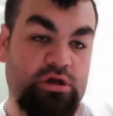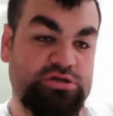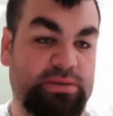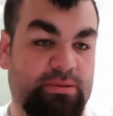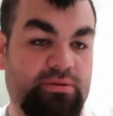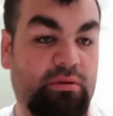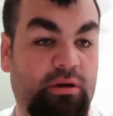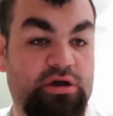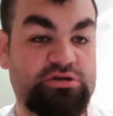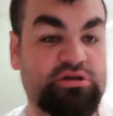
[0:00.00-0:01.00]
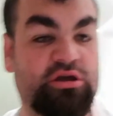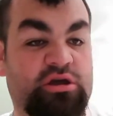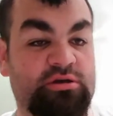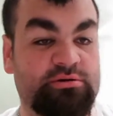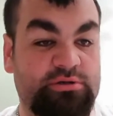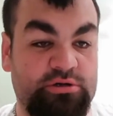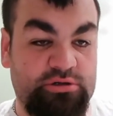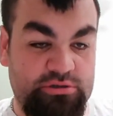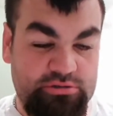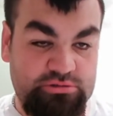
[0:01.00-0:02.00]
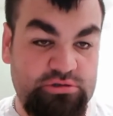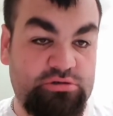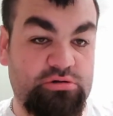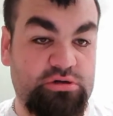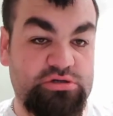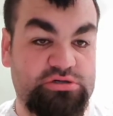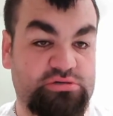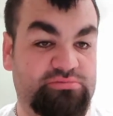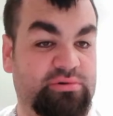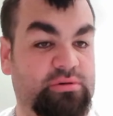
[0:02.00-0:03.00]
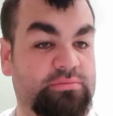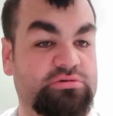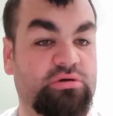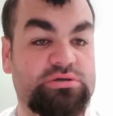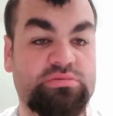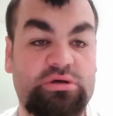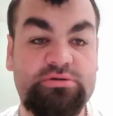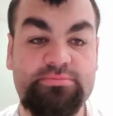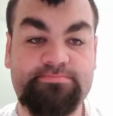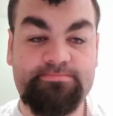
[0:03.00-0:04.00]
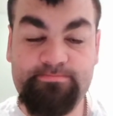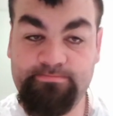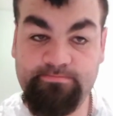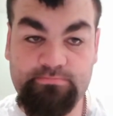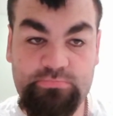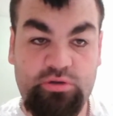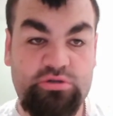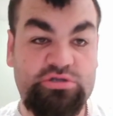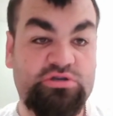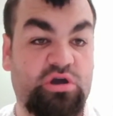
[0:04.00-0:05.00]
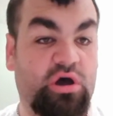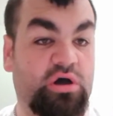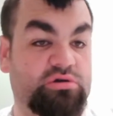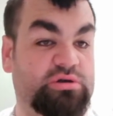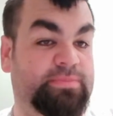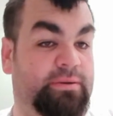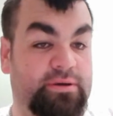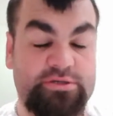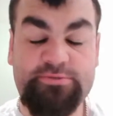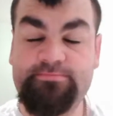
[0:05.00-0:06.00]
shaping really well yesterday. Uh, good goals. One of them scored as well. Could score on a Pereira.